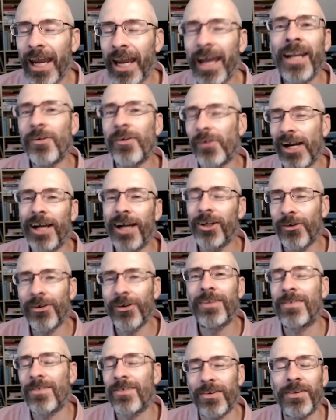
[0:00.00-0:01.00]
Anyway, I know
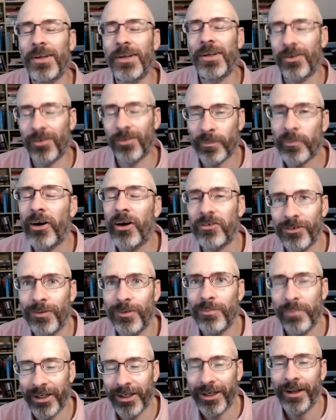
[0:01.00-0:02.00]
it's just an
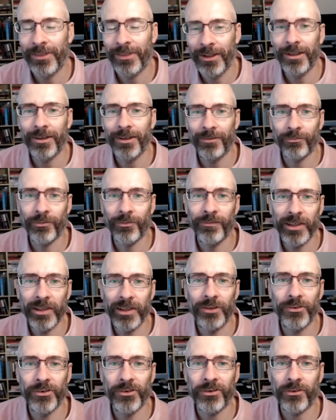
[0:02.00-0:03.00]
expression, but I think it
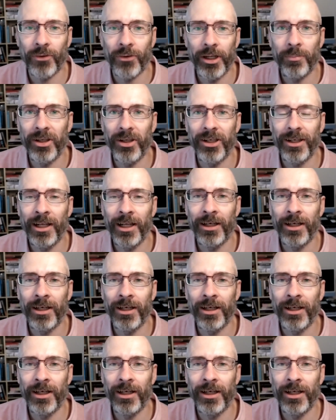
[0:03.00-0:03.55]
reveals quite a bit.